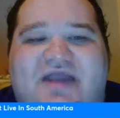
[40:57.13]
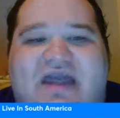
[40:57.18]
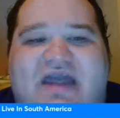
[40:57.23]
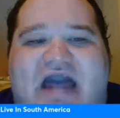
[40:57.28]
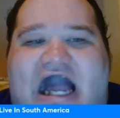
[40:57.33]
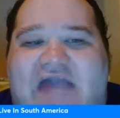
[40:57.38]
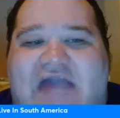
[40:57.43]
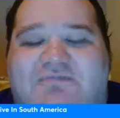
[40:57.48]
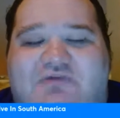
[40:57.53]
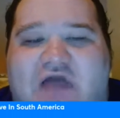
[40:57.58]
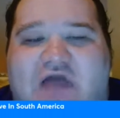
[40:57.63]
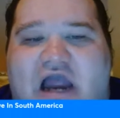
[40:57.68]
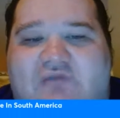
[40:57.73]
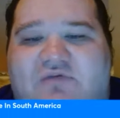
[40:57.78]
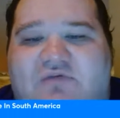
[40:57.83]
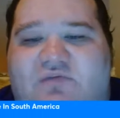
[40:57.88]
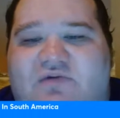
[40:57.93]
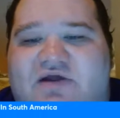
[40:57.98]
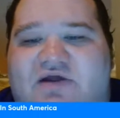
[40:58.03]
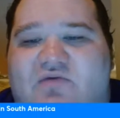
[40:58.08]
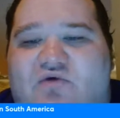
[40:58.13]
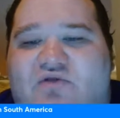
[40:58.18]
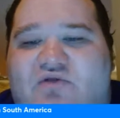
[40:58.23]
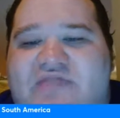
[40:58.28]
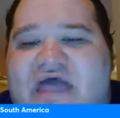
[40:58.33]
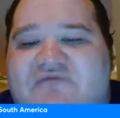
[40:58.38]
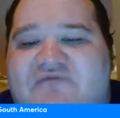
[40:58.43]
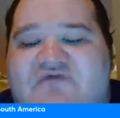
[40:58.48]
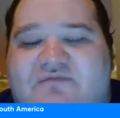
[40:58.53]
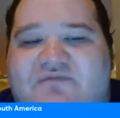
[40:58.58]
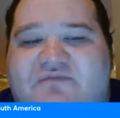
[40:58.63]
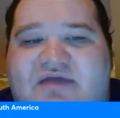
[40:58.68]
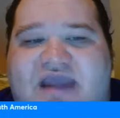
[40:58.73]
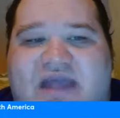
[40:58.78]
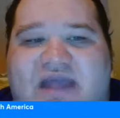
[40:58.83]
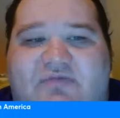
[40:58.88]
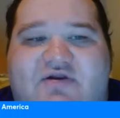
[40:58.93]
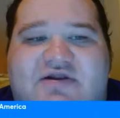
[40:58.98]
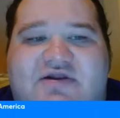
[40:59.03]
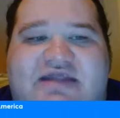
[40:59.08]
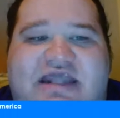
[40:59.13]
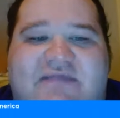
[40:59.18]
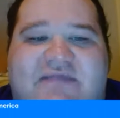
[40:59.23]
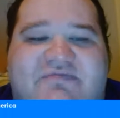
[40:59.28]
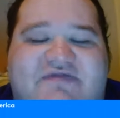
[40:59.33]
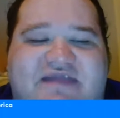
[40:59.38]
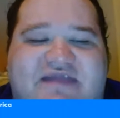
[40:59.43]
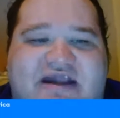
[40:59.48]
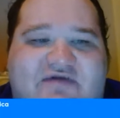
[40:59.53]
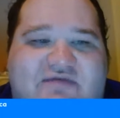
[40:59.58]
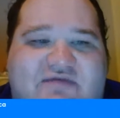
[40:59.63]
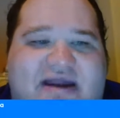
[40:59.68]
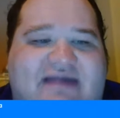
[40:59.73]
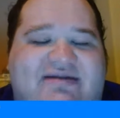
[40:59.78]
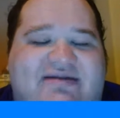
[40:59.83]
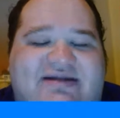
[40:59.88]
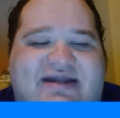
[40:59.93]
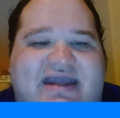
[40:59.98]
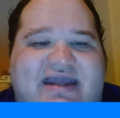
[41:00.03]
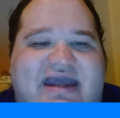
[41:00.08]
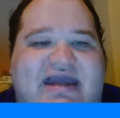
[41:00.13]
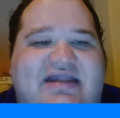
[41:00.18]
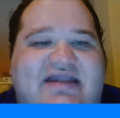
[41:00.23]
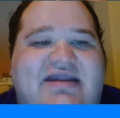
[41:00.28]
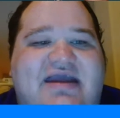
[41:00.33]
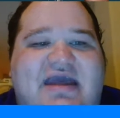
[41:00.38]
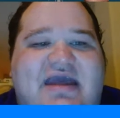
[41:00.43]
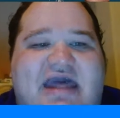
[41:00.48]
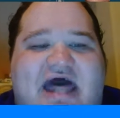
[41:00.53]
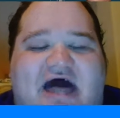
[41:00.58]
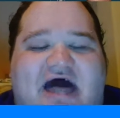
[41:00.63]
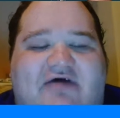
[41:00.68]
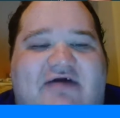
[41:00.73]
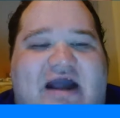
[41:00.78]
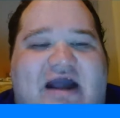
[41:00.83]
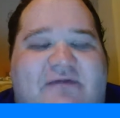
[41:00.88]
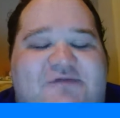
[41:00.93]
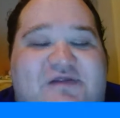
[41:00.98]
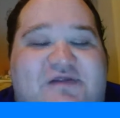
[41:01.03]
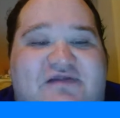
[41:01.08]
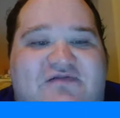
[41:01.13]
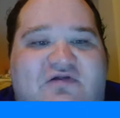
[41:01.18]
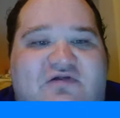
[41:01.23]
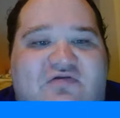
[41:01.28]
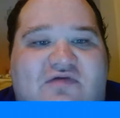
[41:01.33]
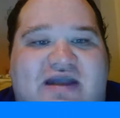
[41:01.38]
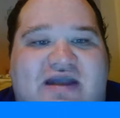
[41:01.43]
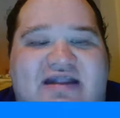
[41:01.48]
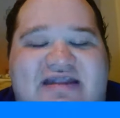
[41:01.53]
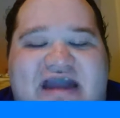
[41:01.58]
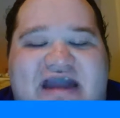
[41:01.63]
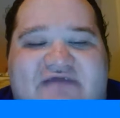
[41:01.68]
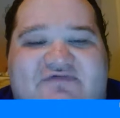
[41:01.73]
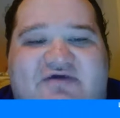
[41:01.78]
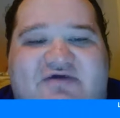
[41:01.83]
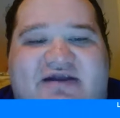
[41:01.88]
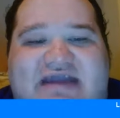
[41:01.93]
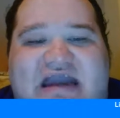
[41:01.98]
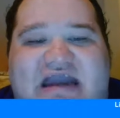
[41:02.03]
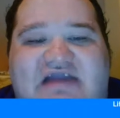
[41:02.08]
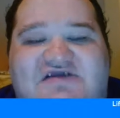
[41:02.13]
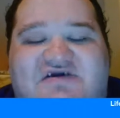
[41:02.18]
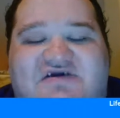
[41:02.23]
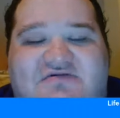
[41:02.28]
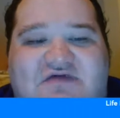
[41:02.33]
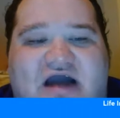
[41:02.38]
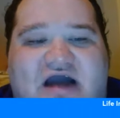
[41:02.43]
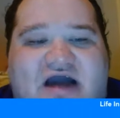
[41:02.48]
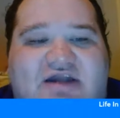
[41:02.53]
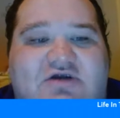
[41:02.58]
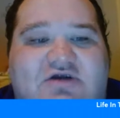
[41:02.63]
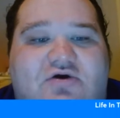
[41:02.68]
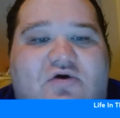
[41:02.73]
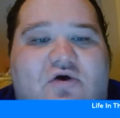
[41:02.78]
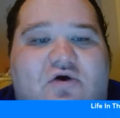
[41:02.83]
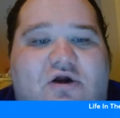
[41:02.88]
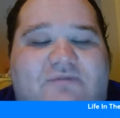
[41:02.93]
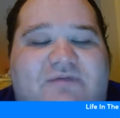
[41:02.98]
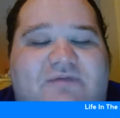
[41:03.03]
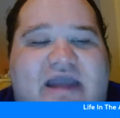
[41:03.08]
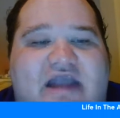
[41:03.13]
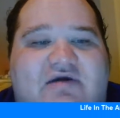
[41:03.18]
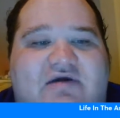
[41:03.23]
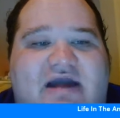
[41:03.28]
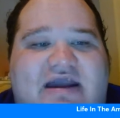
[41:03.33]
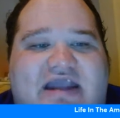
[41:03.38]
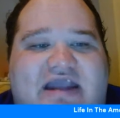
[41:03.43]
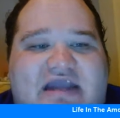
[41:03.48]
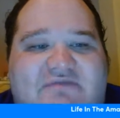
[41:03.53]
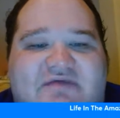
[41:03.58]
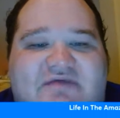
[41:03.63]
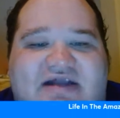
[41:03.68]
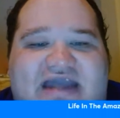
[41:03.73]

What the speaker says: I probably will never be able to keep stingrays again. I'll absolutely never get Dorado or Paraiba